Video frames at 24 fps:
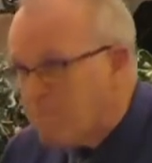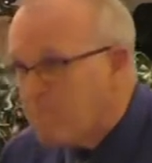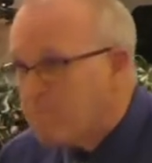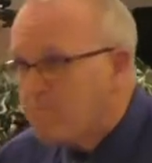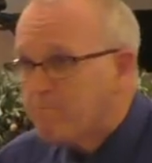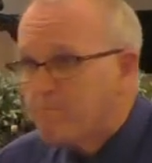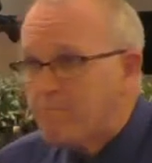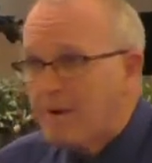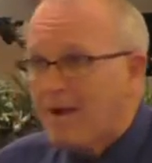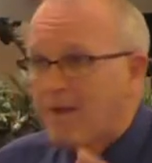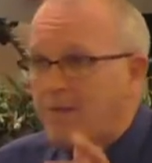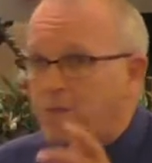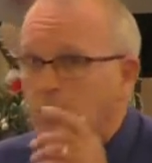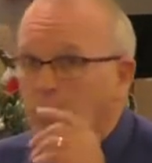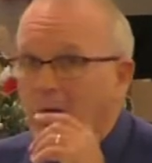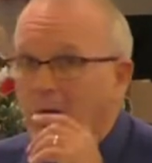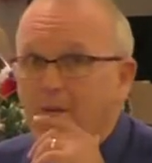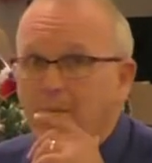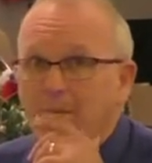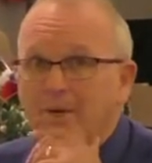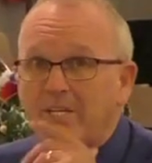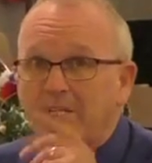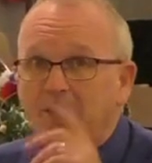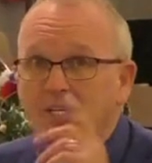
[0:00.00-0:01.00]
By the way,
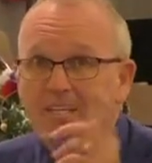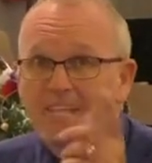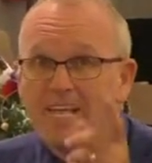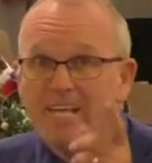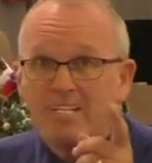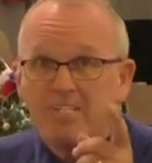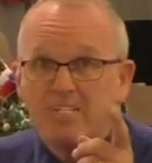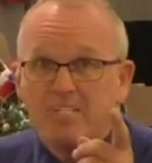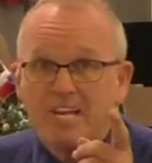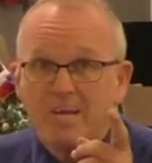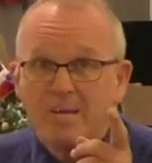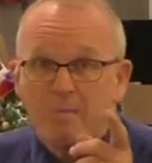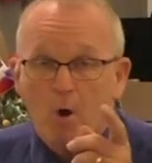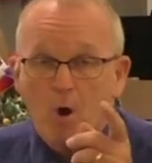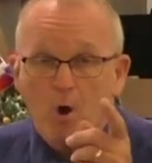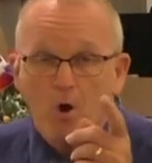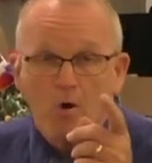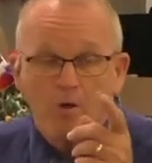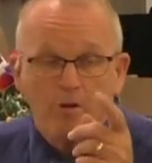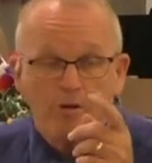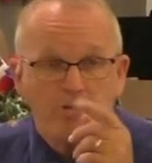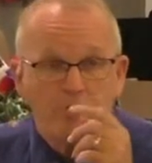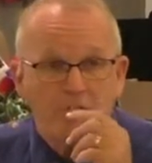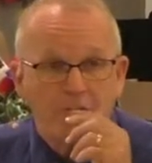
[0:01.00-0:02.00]
we see that same
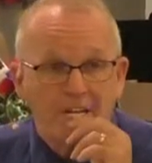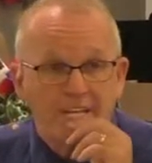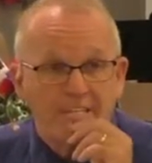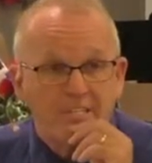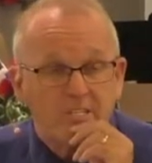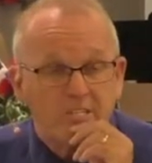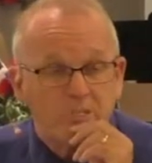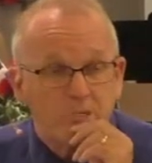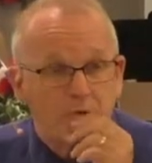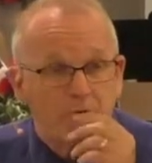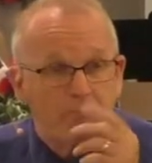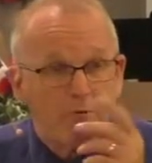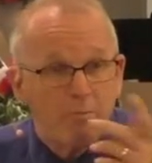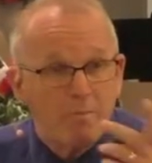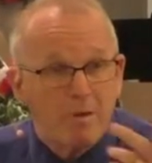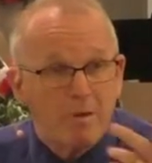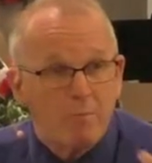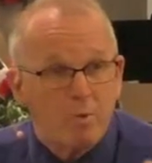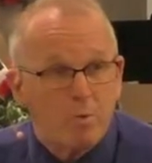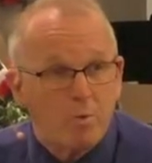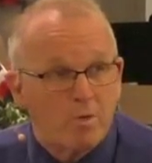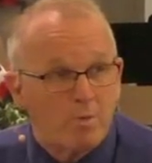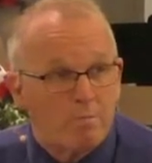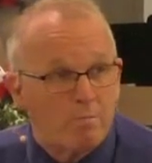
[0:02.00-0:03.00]
heart in Jesus. You
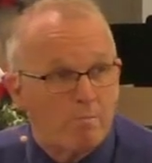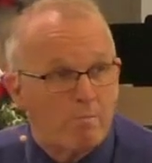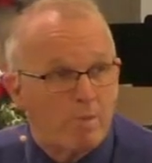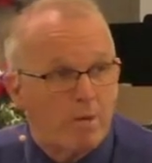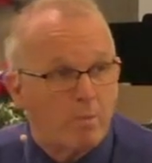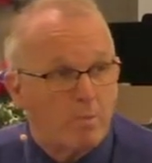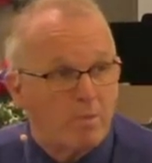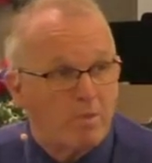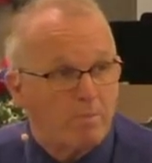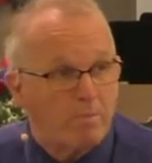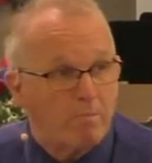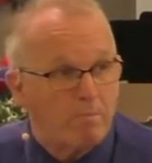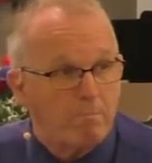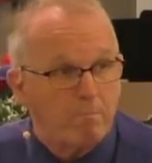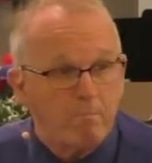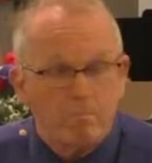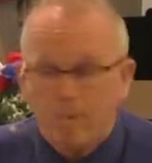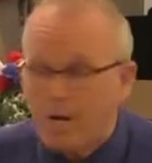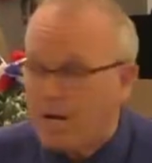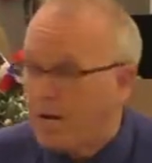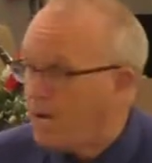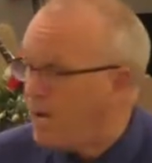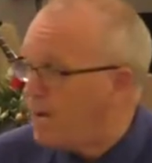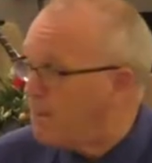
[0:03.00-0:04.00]
remember with
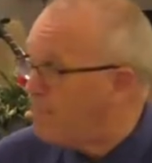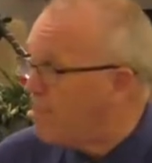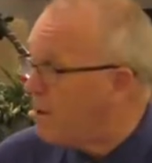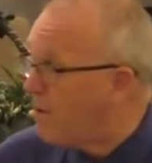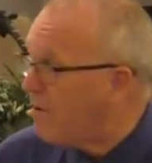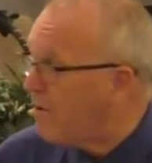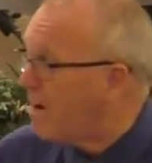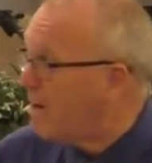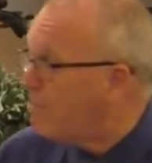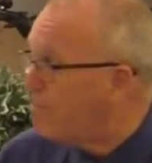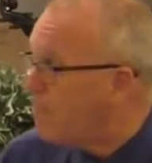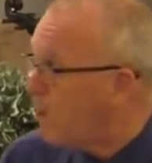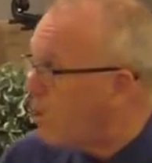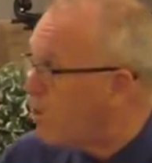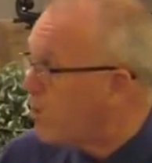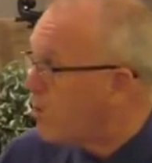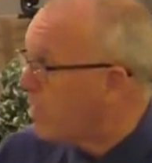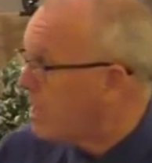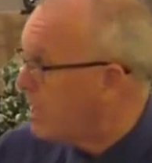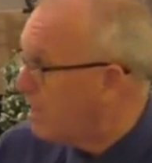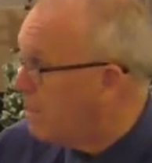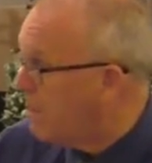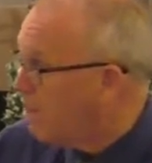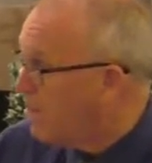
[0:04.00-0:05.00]
Mary and
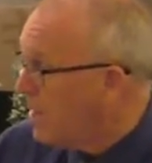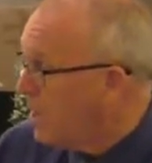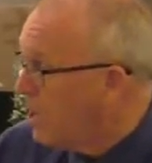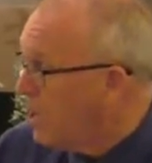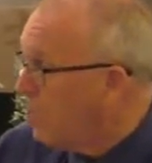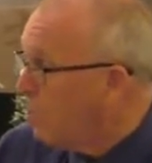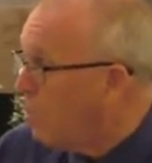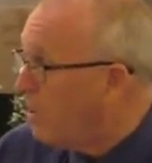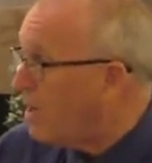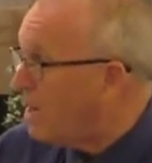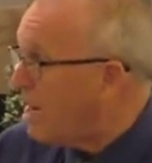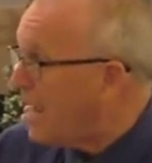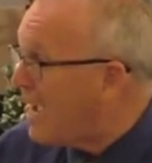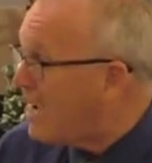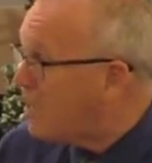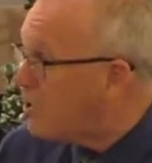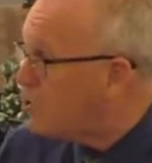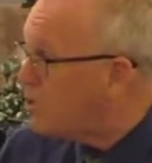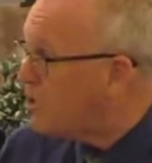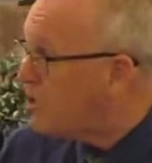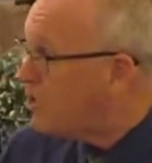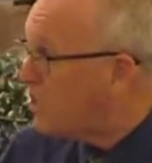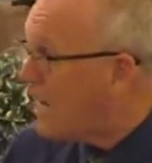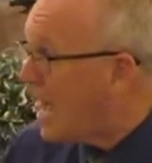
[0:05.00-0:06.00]
Martha, when
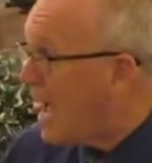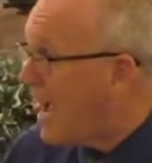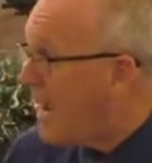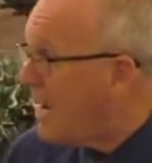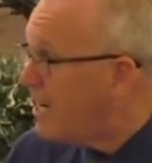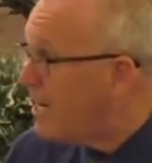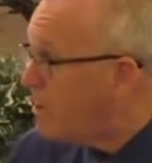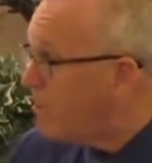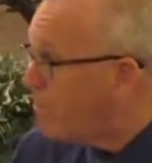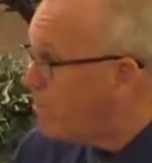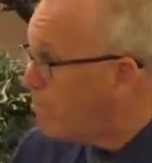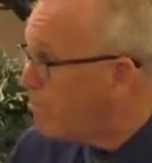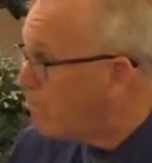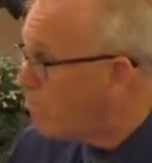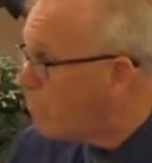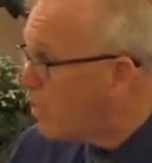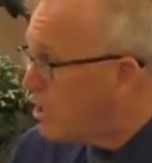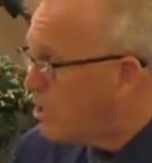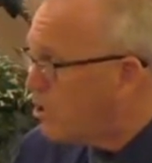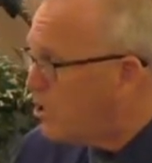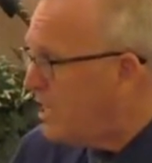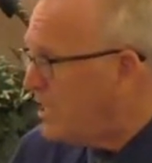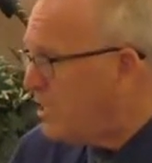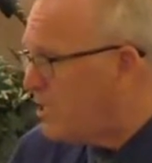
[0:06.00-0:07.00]
Lazarus died,
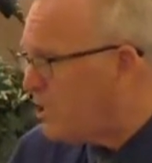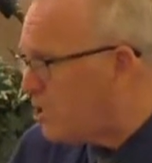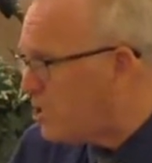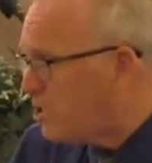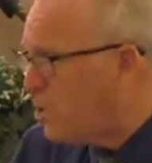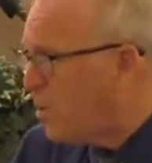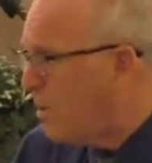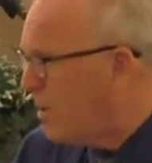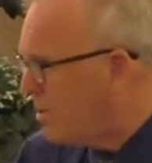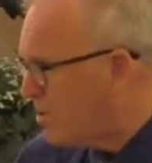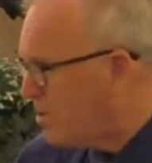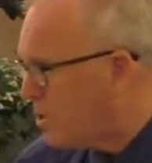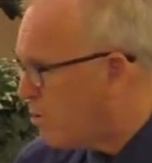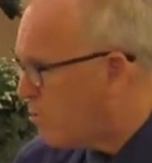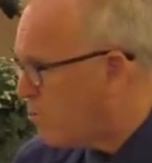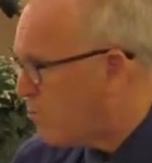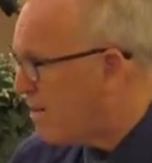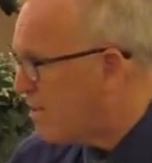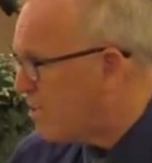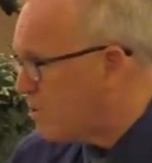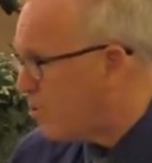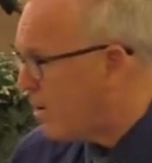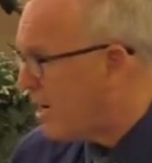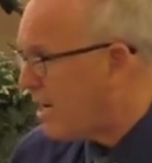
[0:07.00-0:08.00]
Jesus knew he was going to
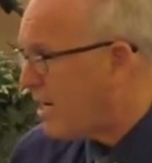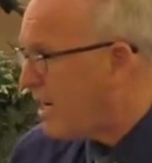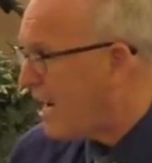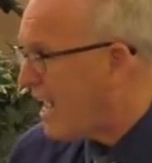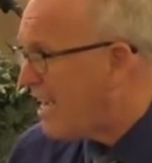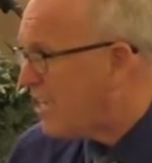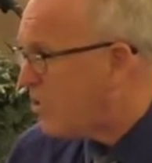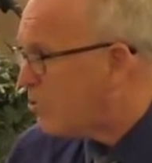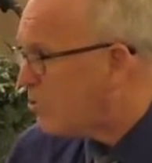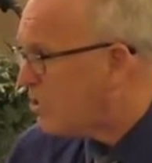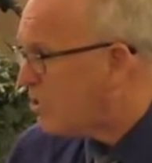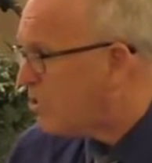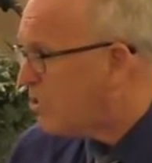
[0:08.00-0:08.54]
resurrect Lazarus.